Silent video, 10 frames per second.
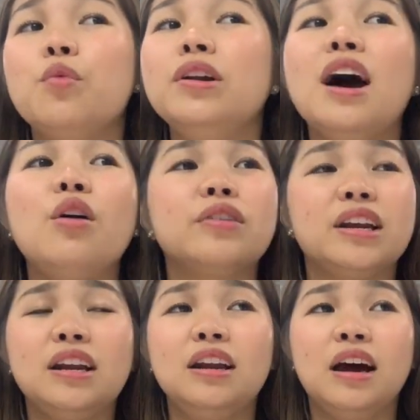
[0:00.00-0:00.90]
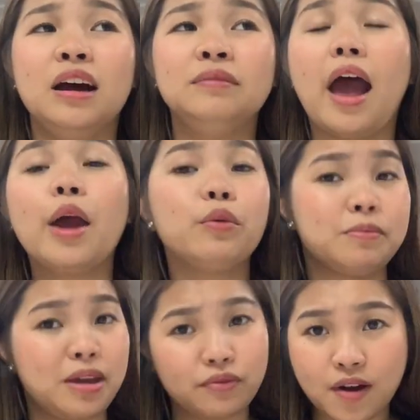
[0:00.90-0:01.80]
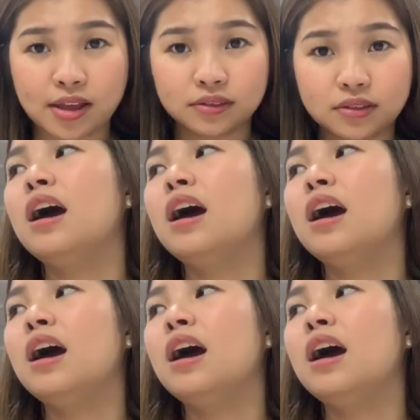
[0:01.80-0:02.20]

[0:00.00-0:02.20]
wala akong kilala, I will make friends.